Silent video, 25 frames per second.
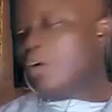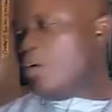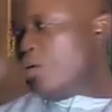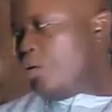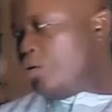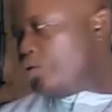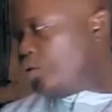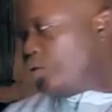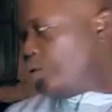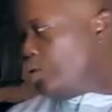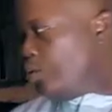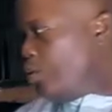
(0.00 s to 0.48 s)

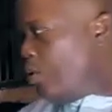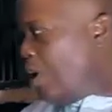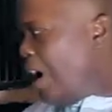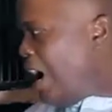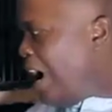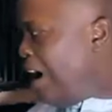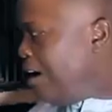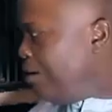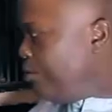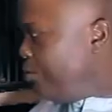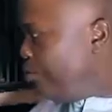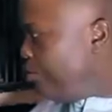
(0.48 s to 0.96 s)
also
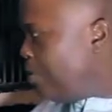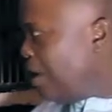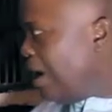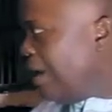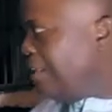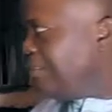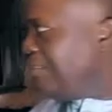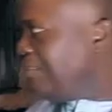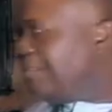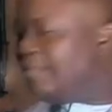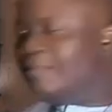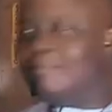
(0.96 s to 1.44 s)
how you
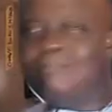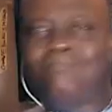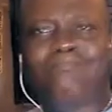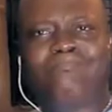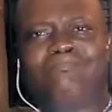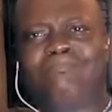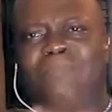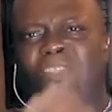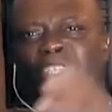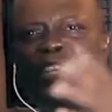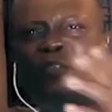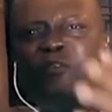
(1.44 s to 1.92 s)
can
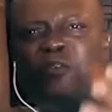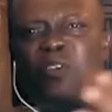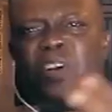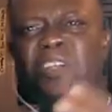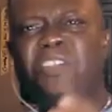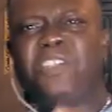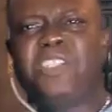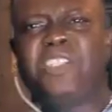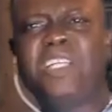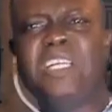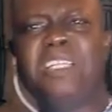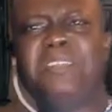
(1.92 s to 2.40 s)

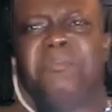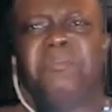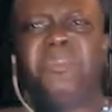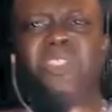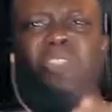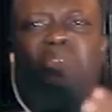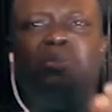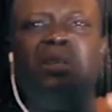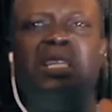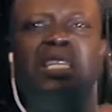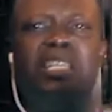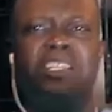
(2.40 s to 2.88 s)
differentiate
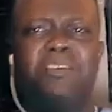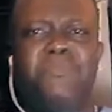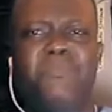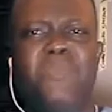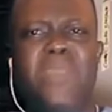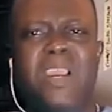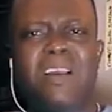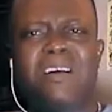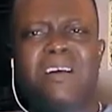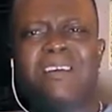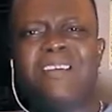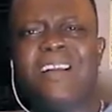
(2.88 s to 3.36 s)
between the
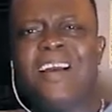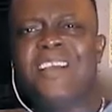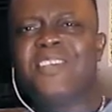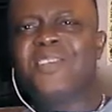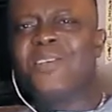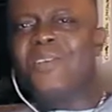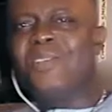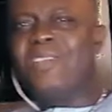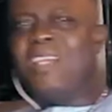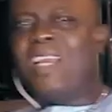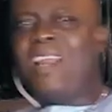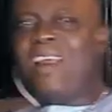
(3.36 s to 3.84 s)
male grass
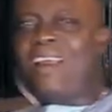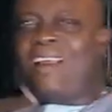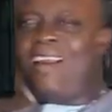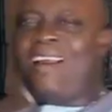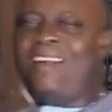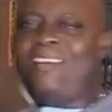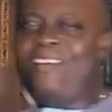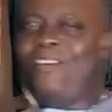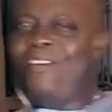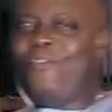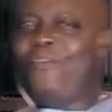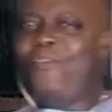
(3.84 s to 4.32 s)
cutter
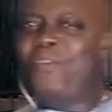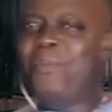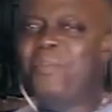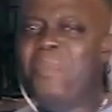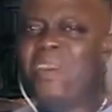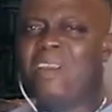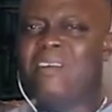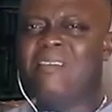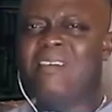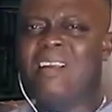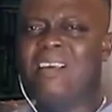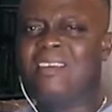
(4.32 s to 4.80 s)
and the
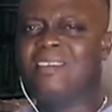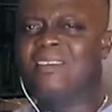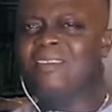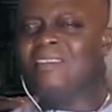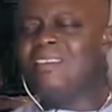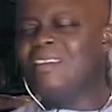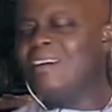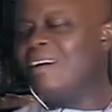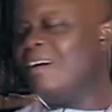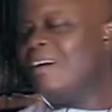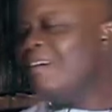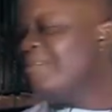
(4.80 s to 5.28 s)
female grass
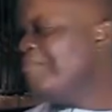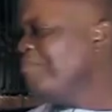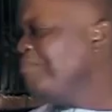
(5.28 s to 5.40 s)
cutter